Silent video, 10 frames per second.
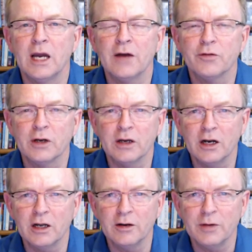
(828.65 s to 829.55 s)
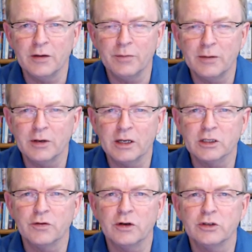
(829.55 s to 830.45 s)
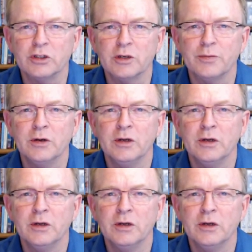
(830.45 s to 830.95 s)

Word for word: after I got out of my biomechanics fellowship